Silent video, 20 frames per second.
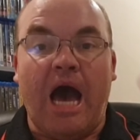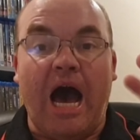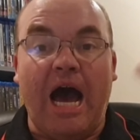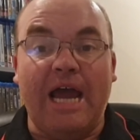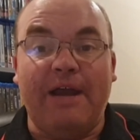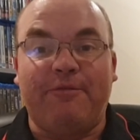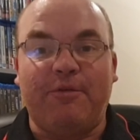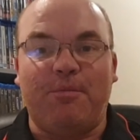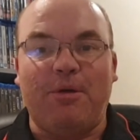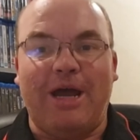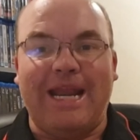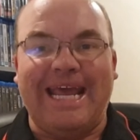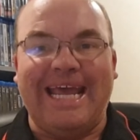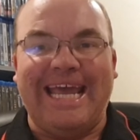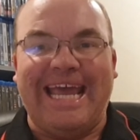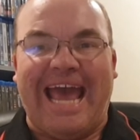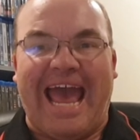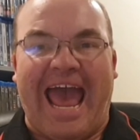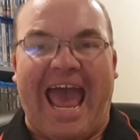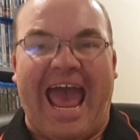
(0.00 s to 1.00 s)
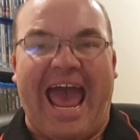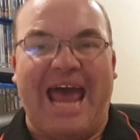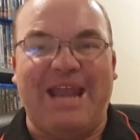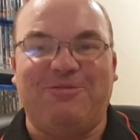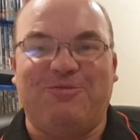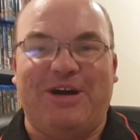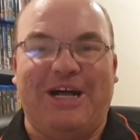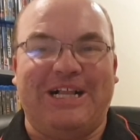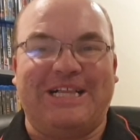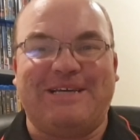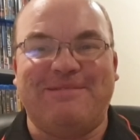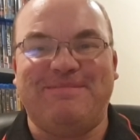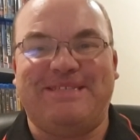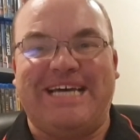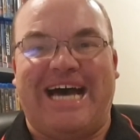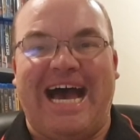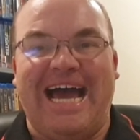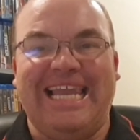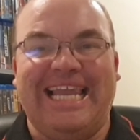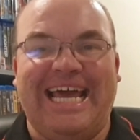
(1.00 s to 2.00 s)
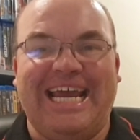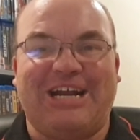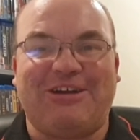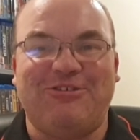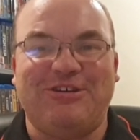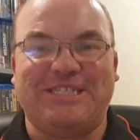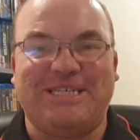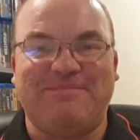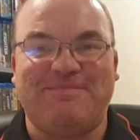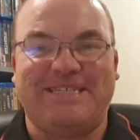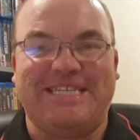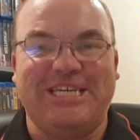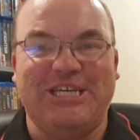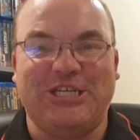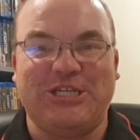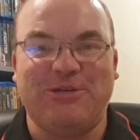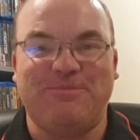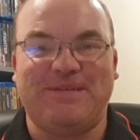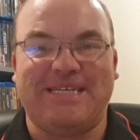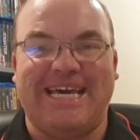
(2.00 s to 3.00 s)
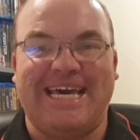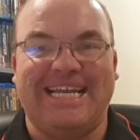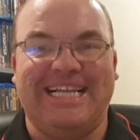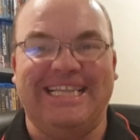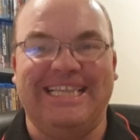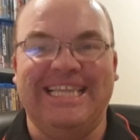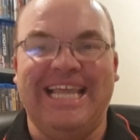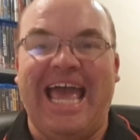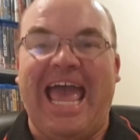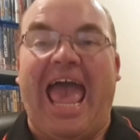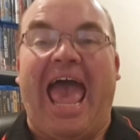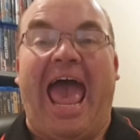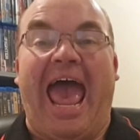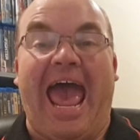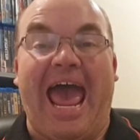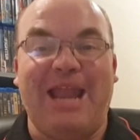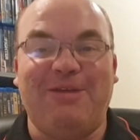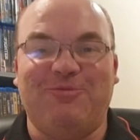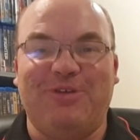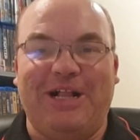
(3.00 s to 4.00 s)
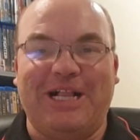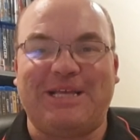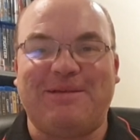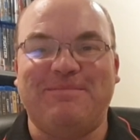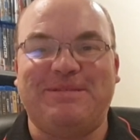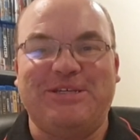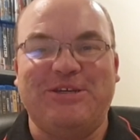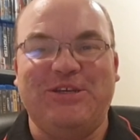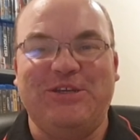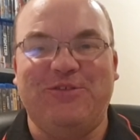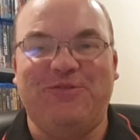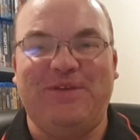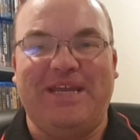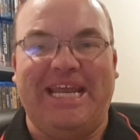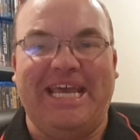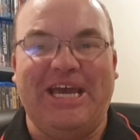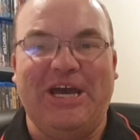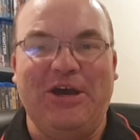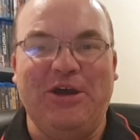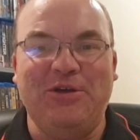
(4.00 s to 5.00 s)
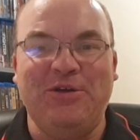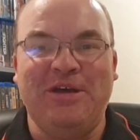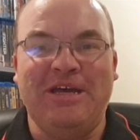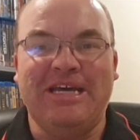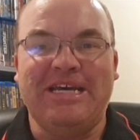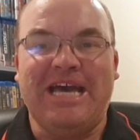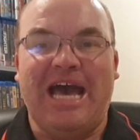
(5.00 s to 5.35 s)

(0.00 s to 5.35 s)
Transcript: Hi everybody, and welcome to I Like Cruise Ships, the YouTube channel, and welcome to a new video.